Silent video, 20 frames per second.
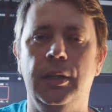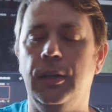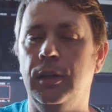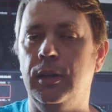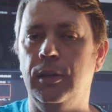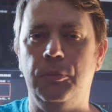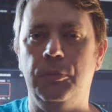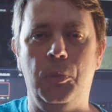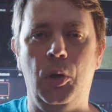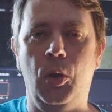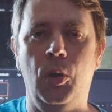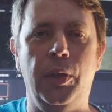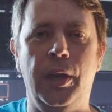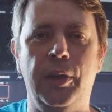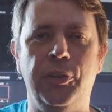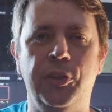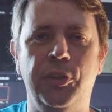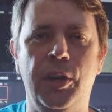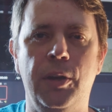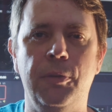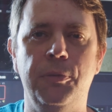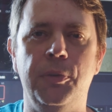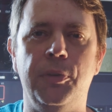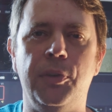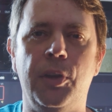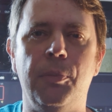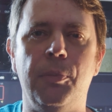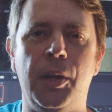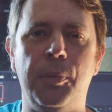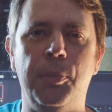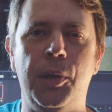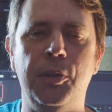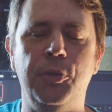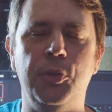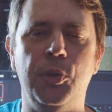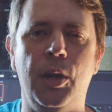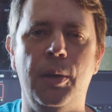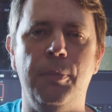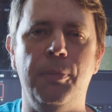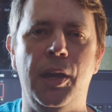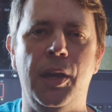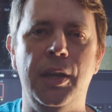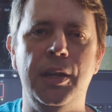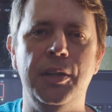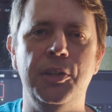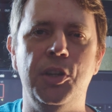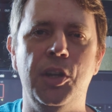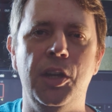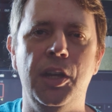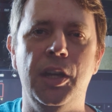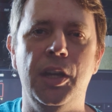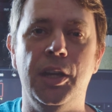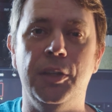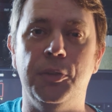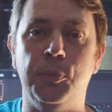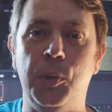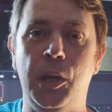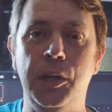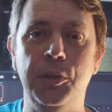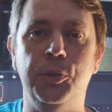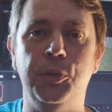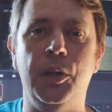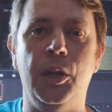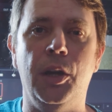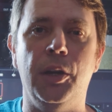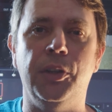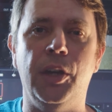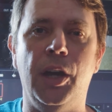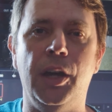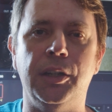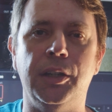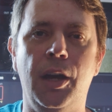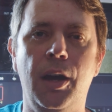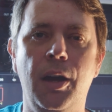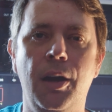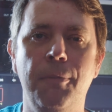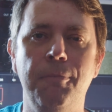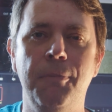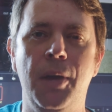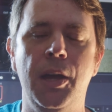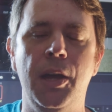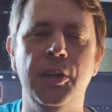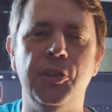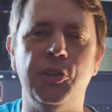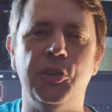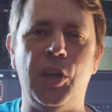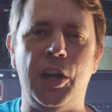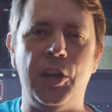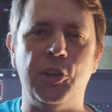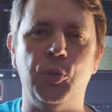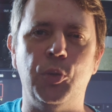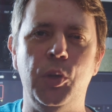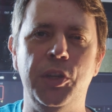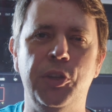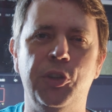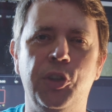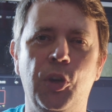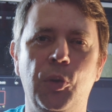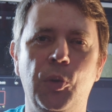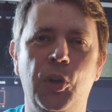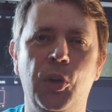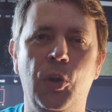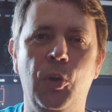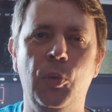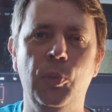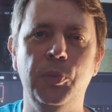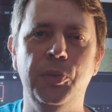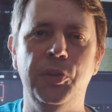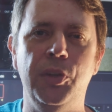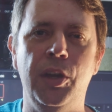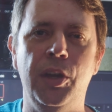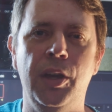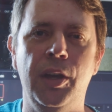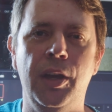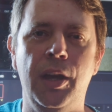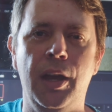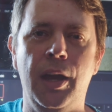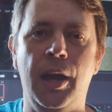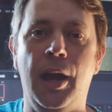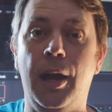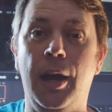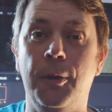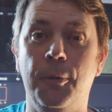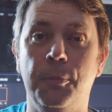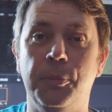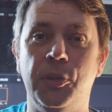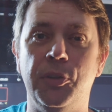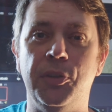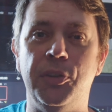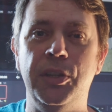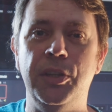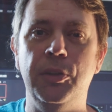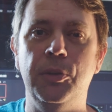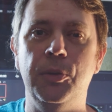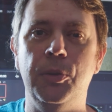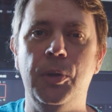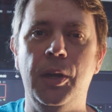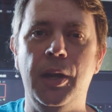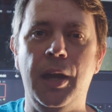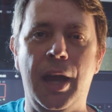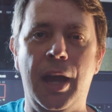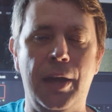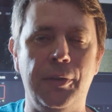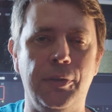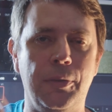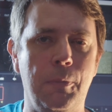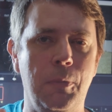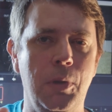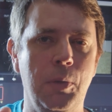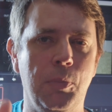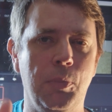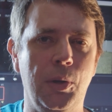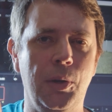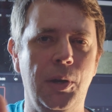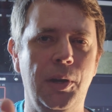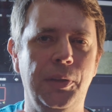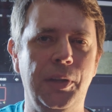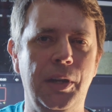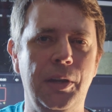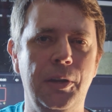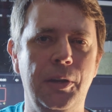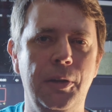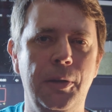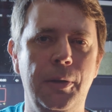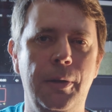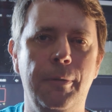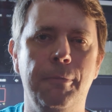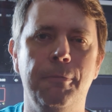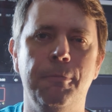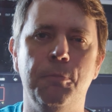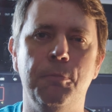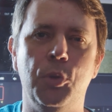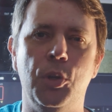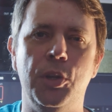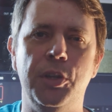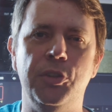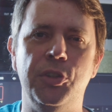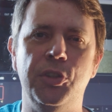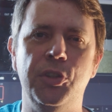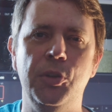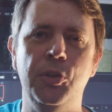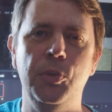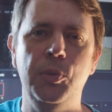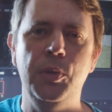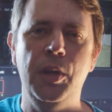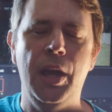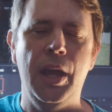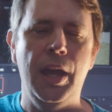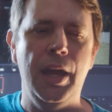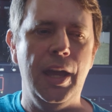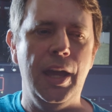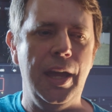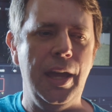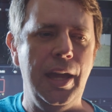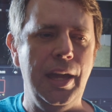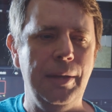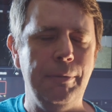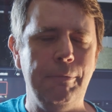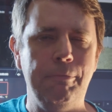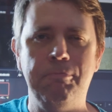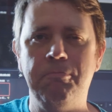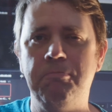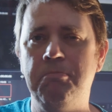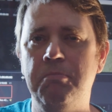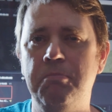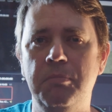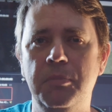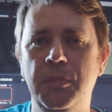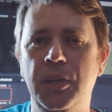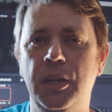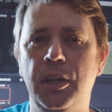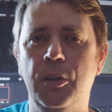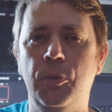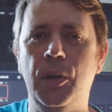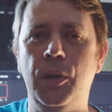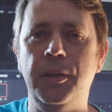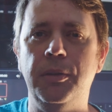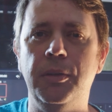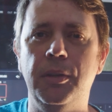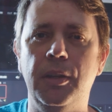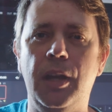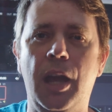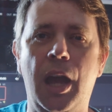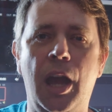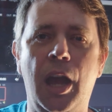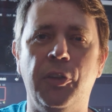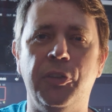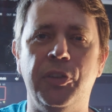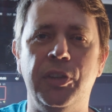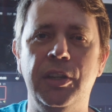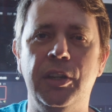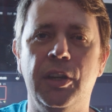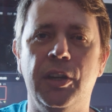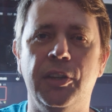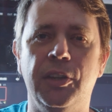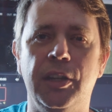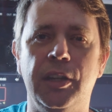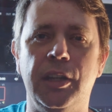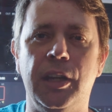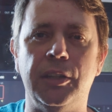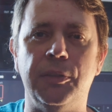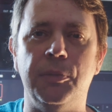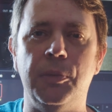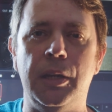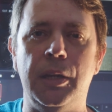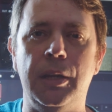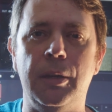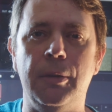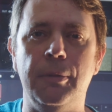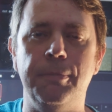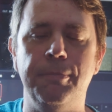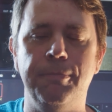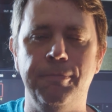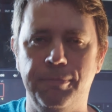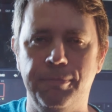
Uh, all that stuff is on my Patreon page. It's patreon.com slash wheatstonehomes. I hope to see you as a member on there pretty soon. And you know what? I'll see you on the next video.